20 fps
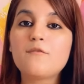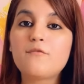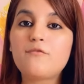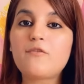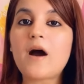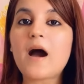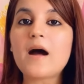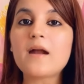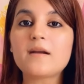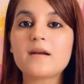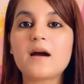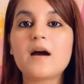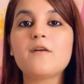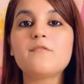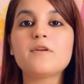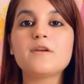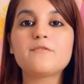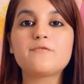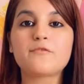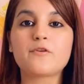far
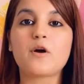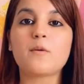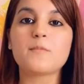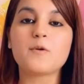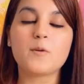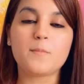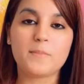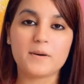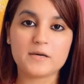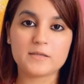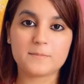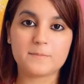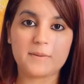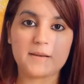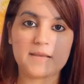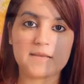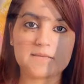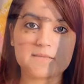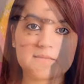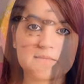away from your
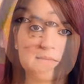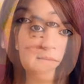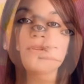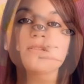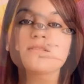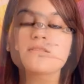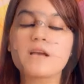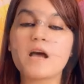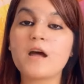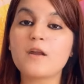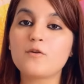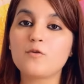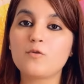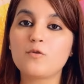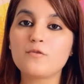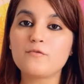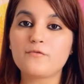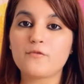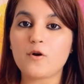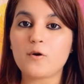birthplace. Individuals are
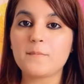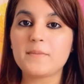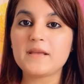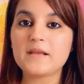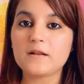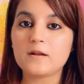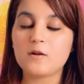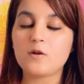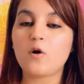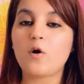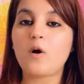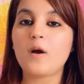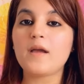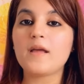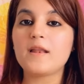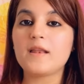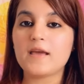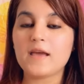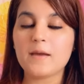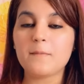known for being
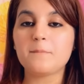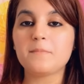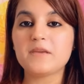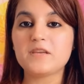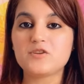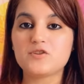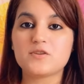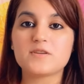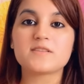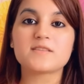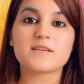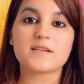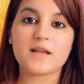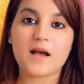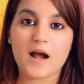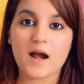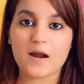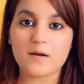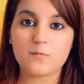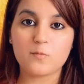loyal, ambitious and
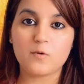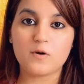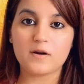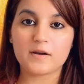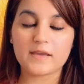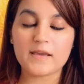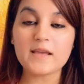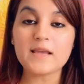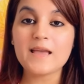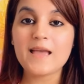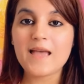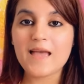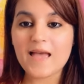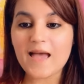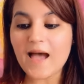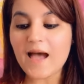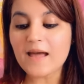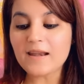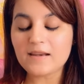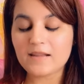hardworking,
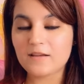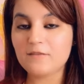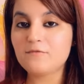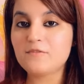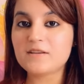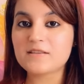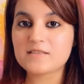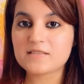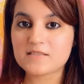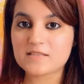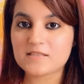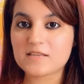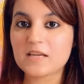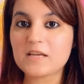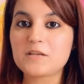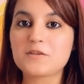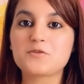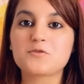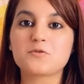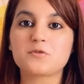and if they
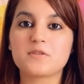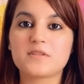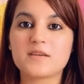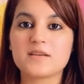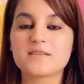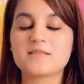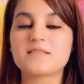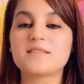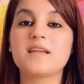stick to this,